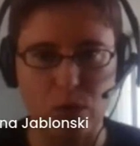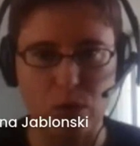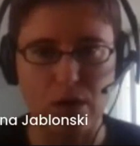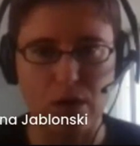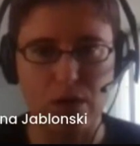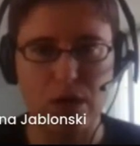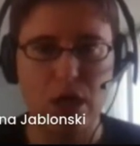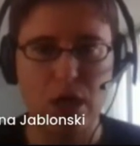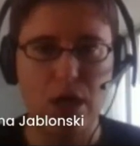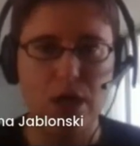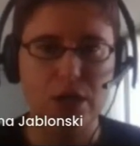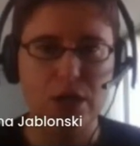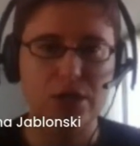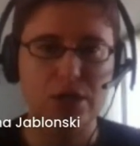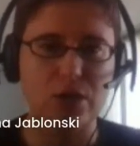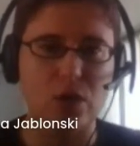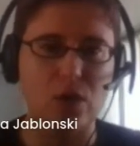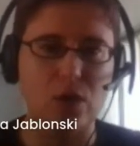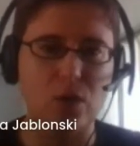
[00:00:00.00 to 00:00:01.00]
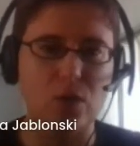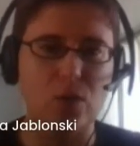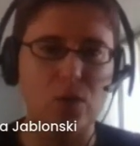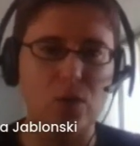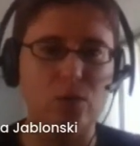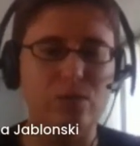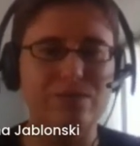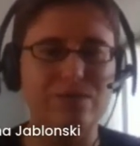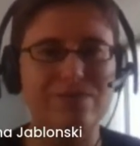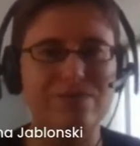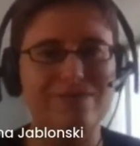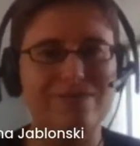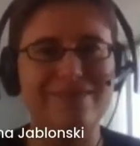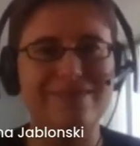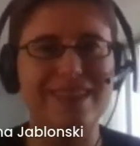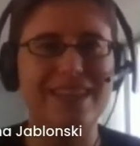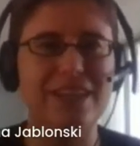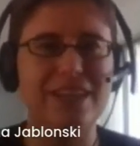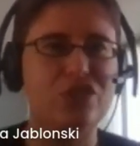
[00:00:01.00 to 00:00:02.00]
as well. So
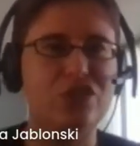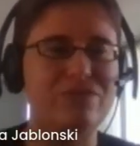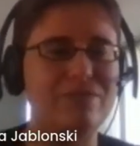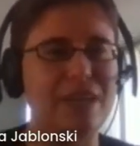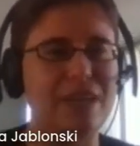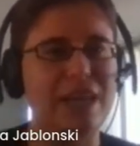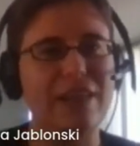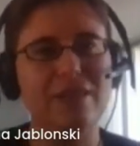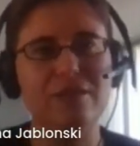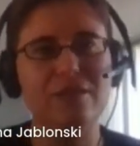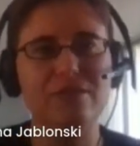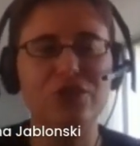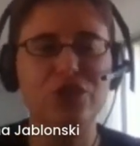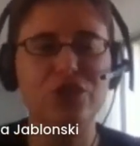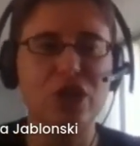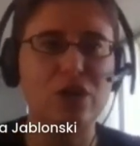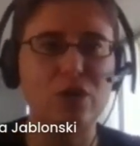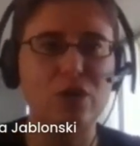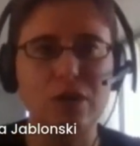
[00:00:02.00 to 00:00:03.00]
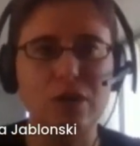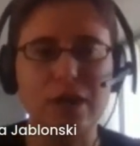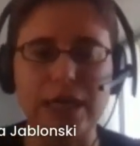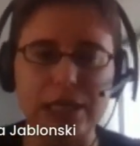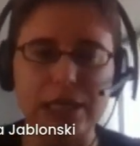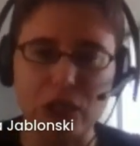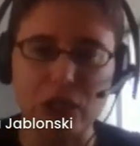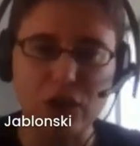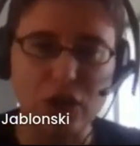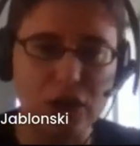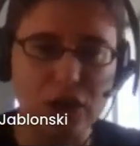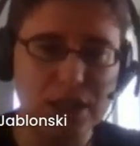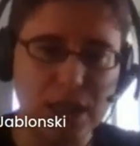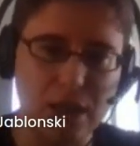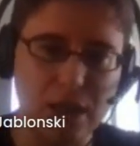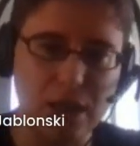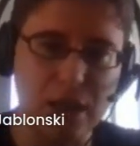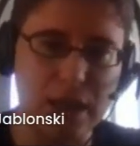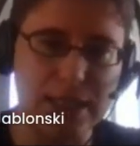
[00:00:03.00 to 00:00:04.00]
in general, it is a good
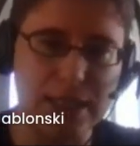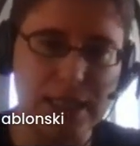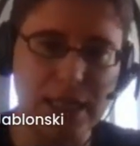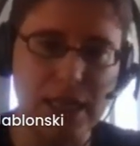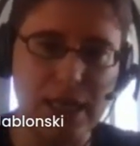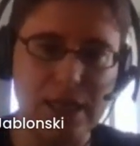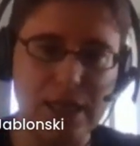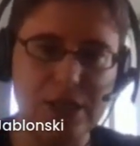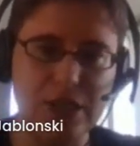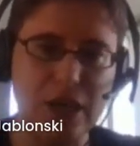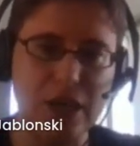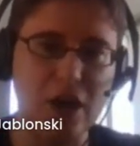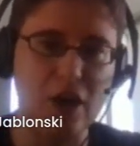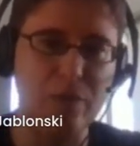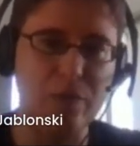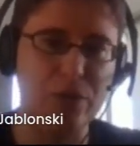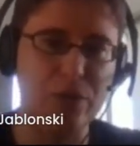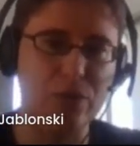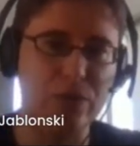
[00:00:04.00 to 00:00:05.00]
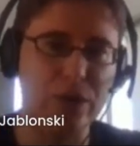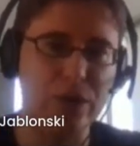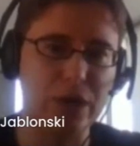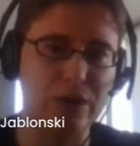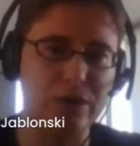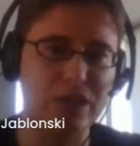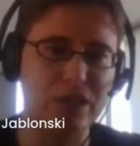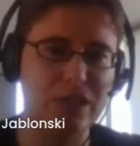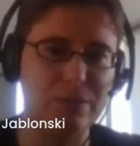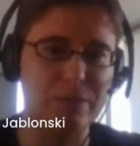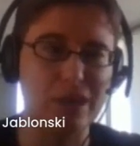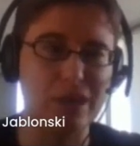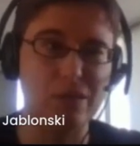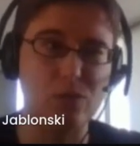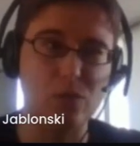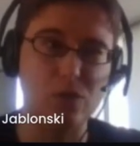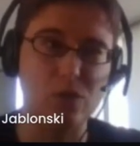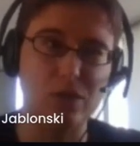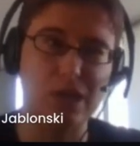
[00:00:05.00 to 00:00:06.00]
idea to help your readers spend
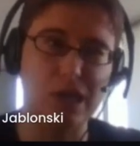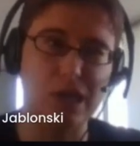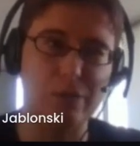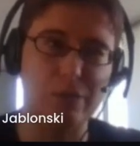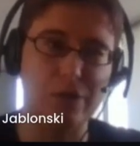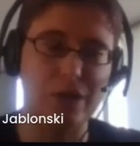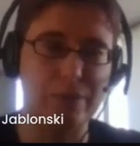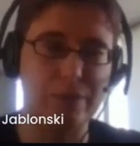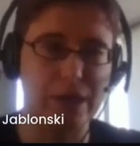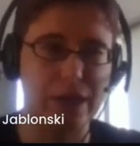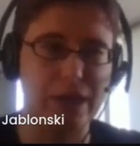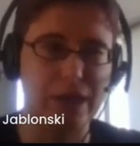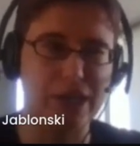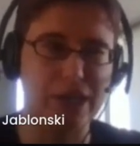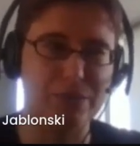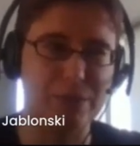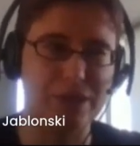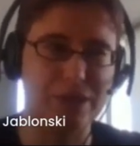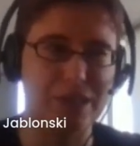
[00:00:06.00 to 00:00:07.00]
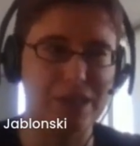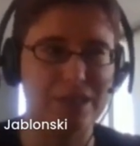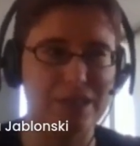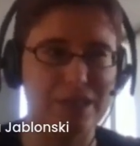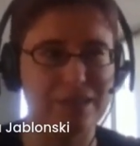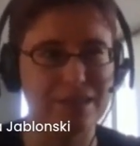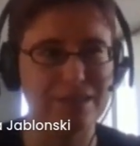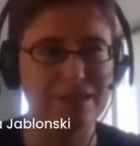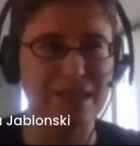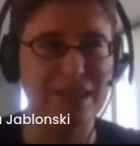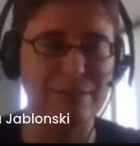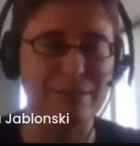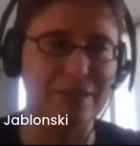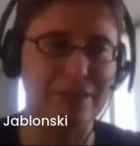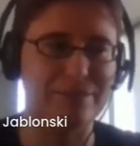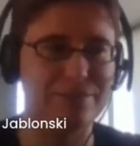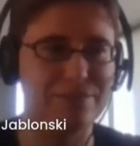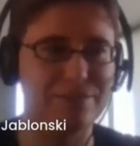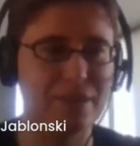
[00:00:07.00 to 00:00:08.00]
more time on a page, but this
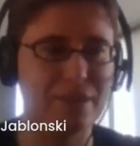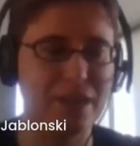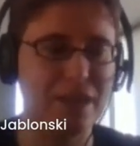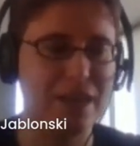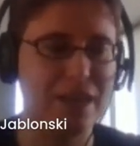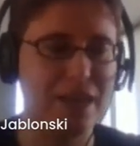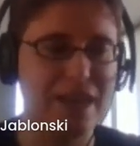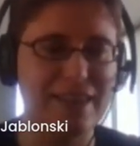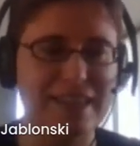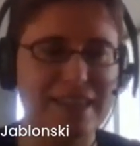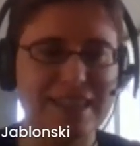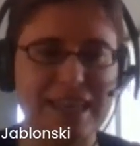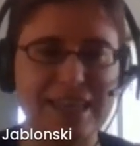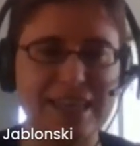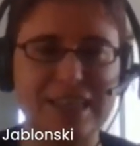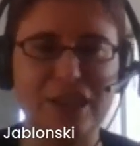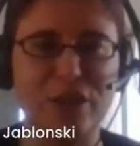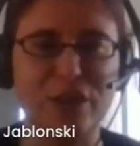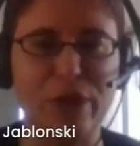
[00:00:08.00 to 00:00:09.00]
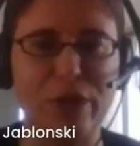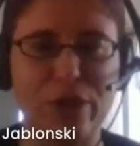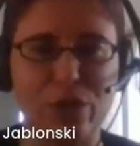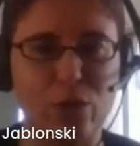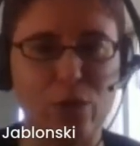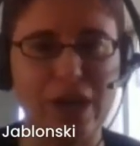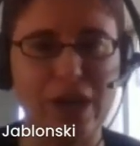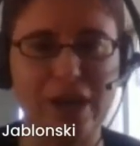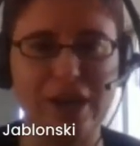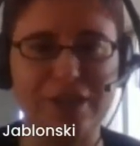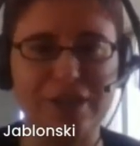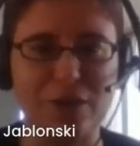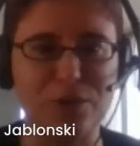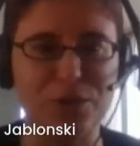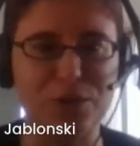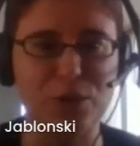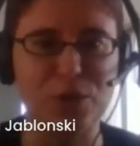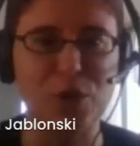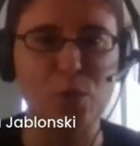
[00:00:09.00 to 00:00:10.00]
gets a little bit thorny because
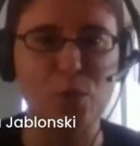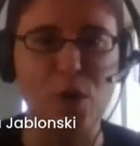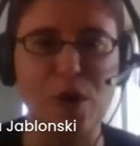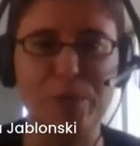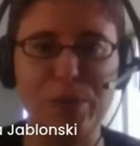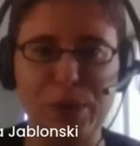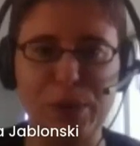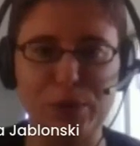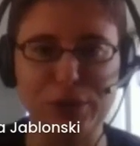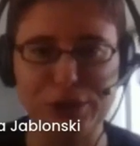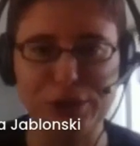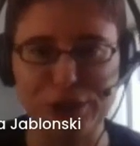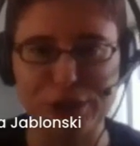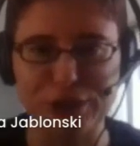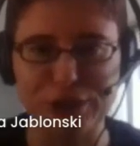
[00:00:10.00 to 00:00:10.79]
also you want people to